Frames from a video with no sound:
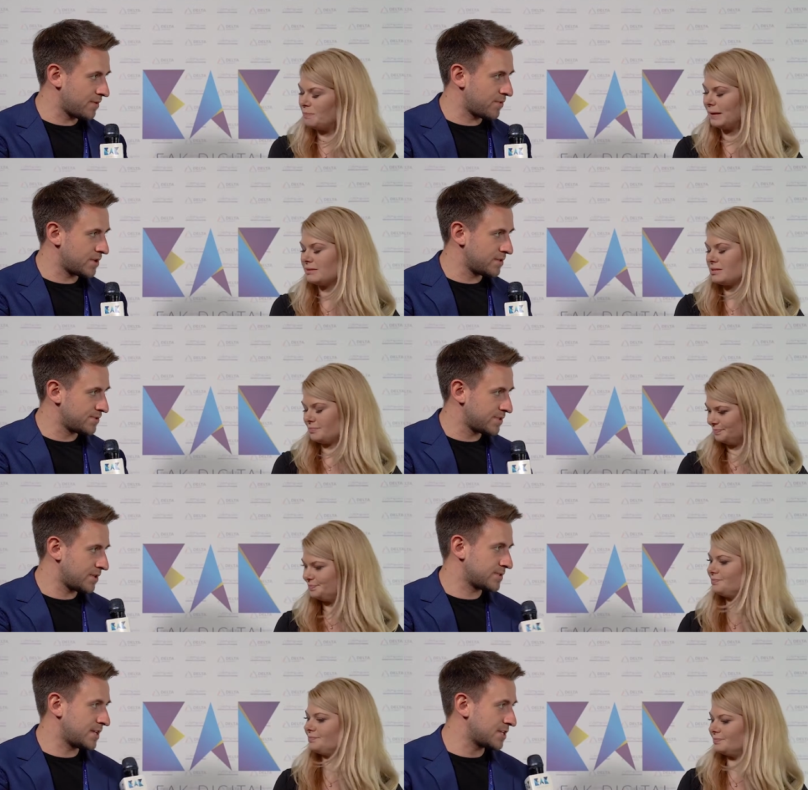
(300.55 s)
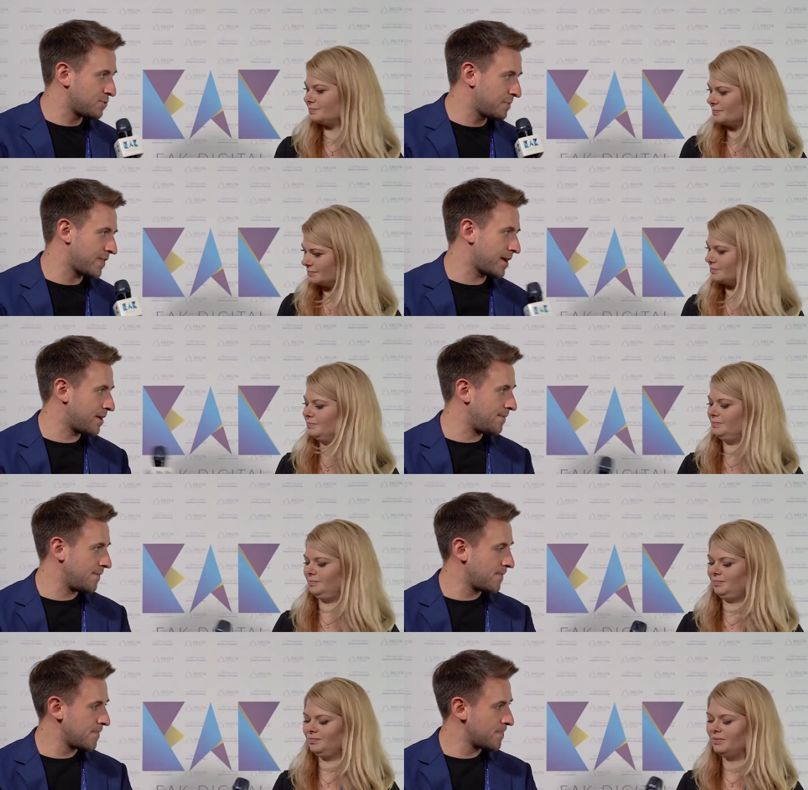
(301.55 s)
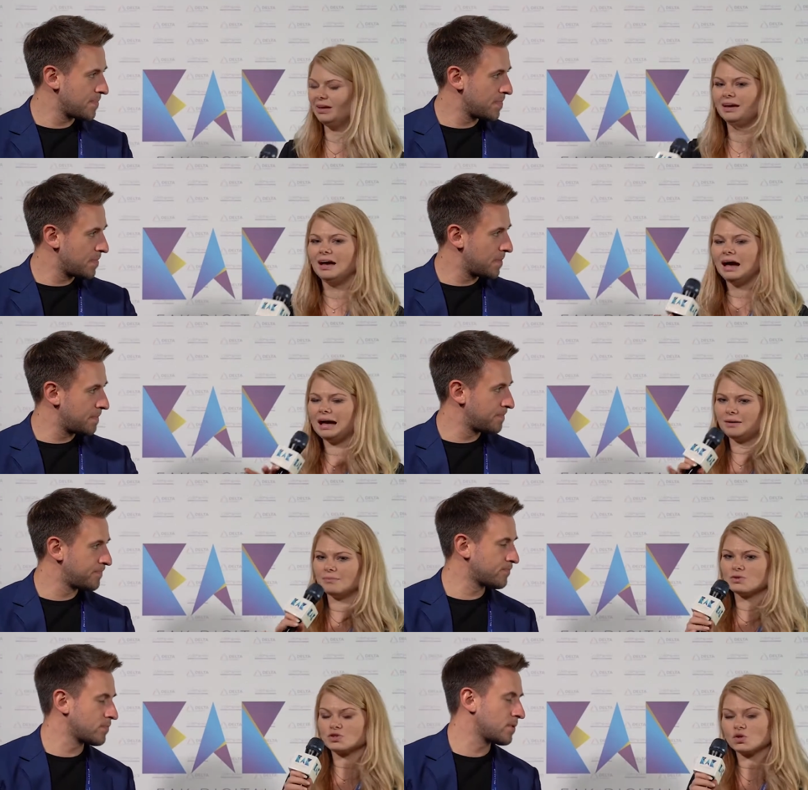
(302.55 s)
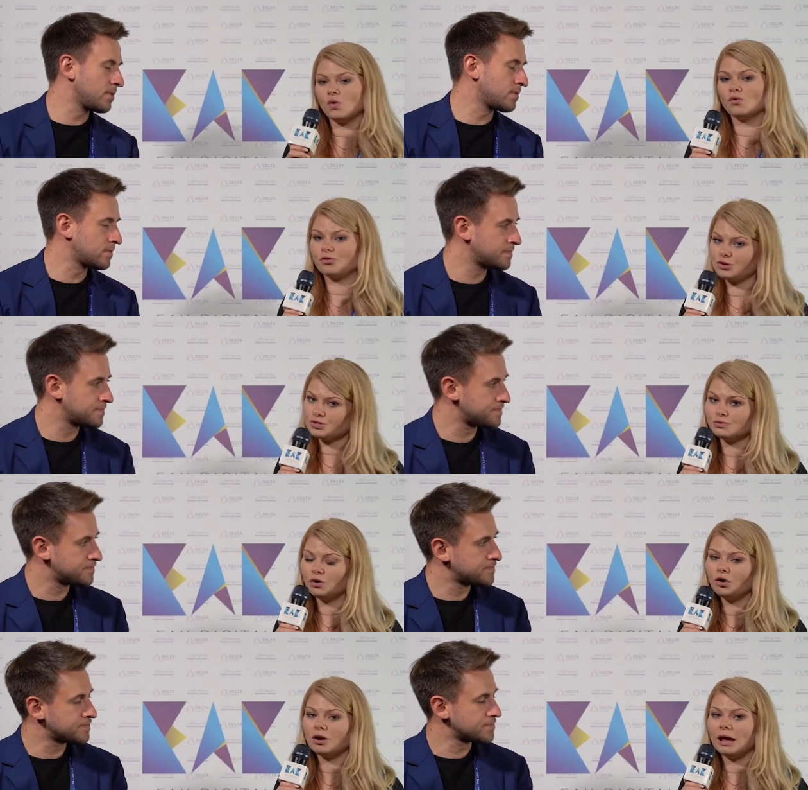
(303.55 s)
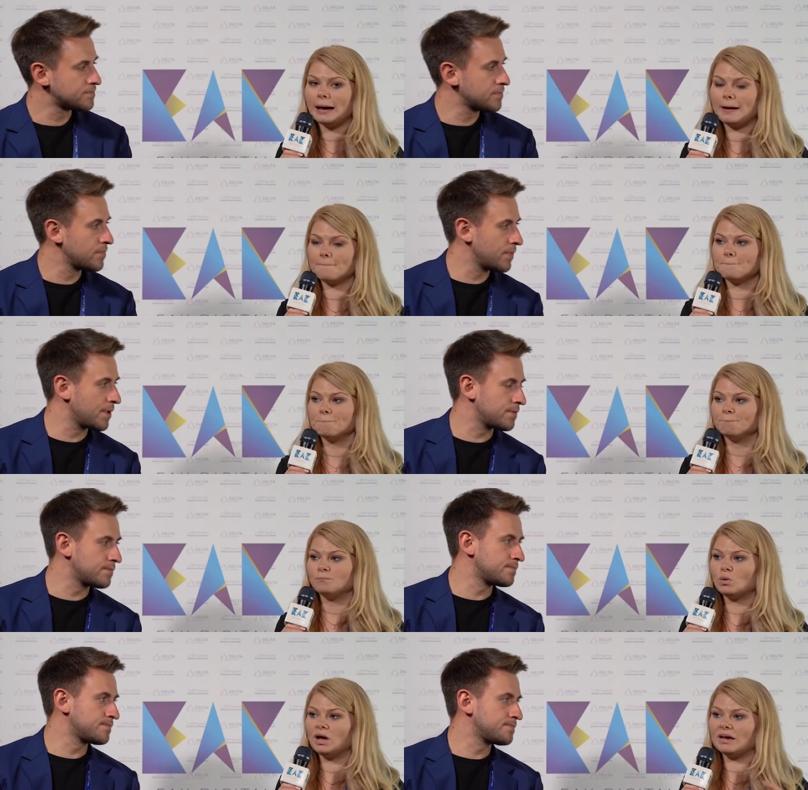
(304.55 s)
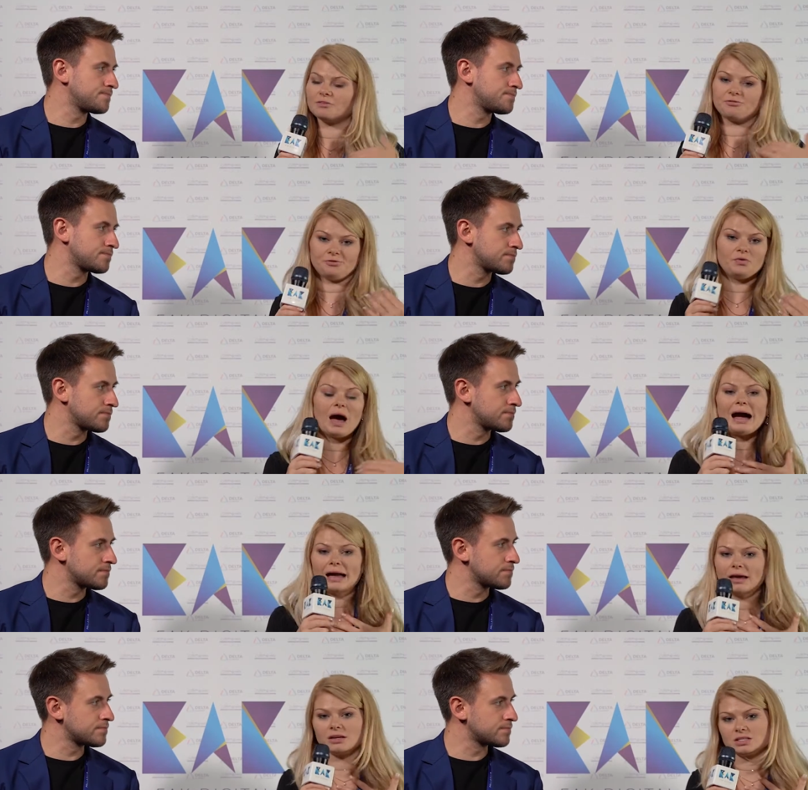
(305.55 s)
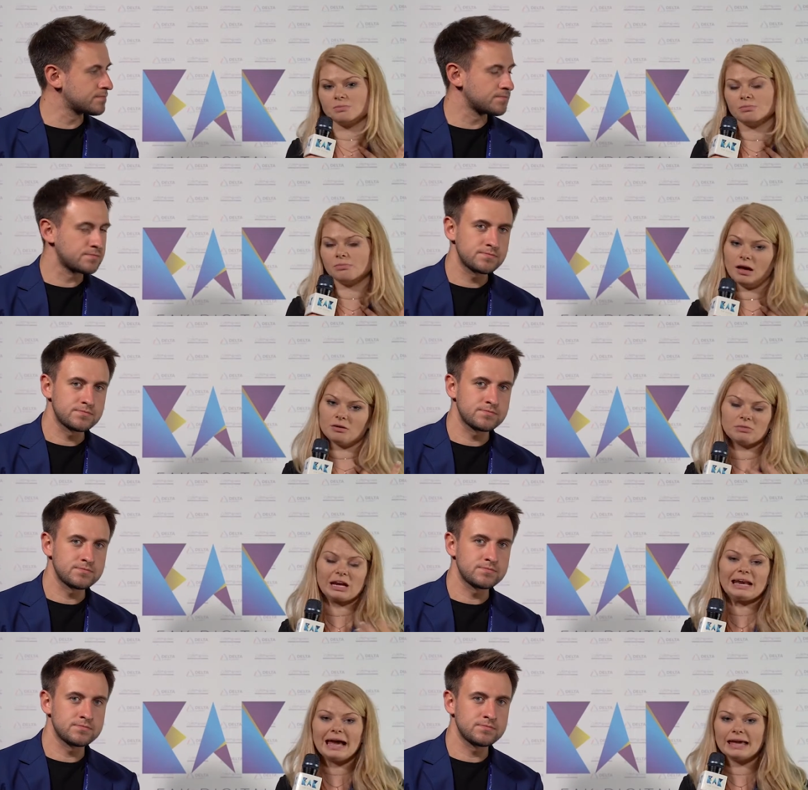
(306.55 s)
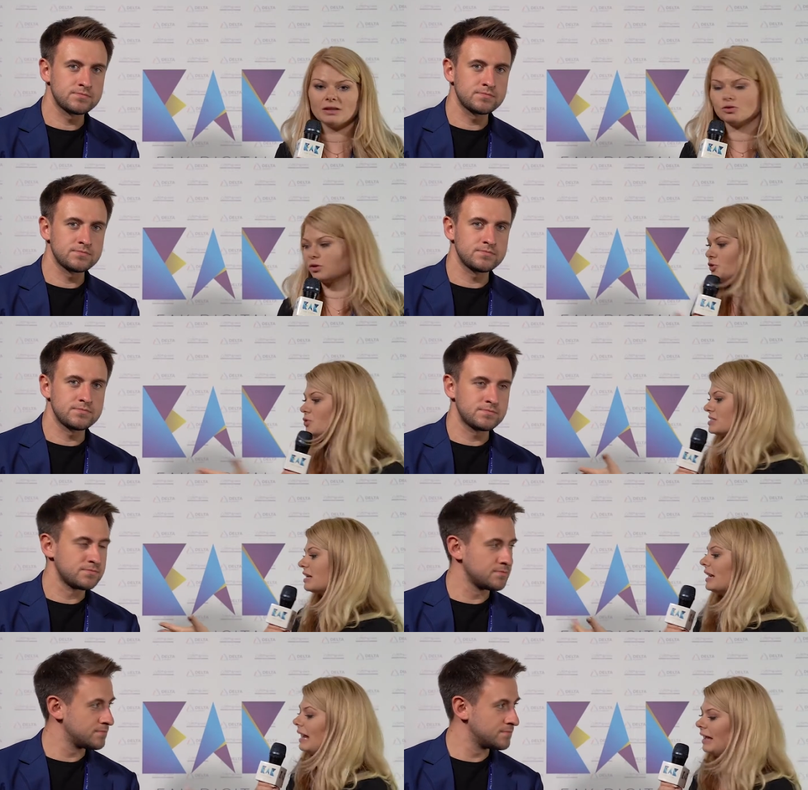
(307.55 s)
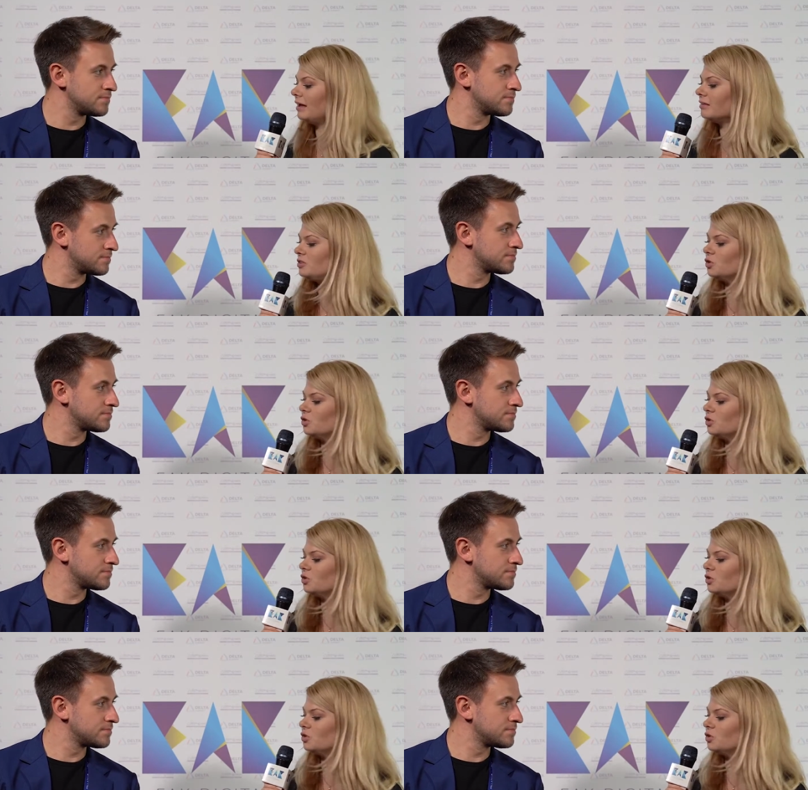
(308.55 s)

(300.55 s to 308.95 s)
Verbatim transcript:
Speaker 1: I want it. So tell us more about that.
Speaker 2: Um, so first of all, um, if I as a client or you as a client,